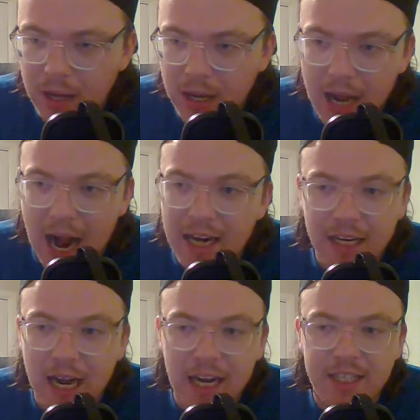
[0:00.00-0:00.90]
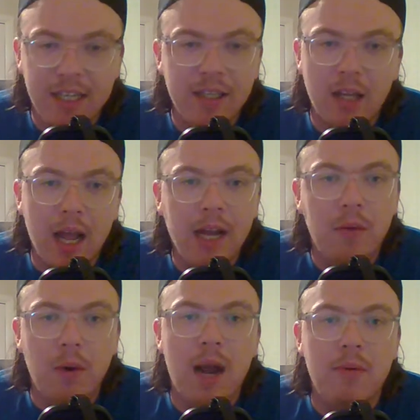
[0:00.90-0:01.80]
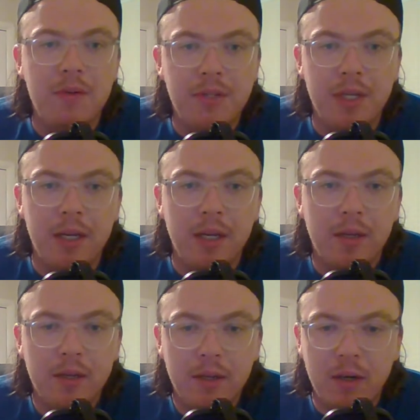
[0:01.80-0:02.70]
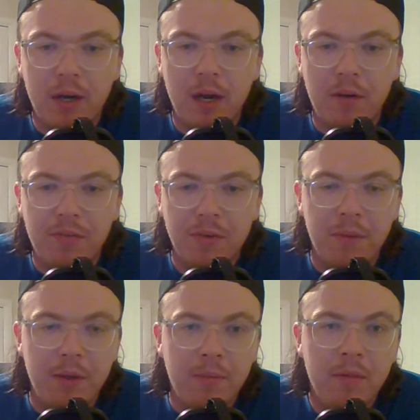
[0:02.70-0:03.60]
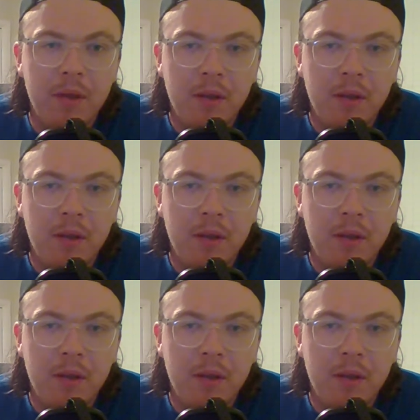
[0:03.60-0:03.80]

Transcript: I didn't like what I was seeing from him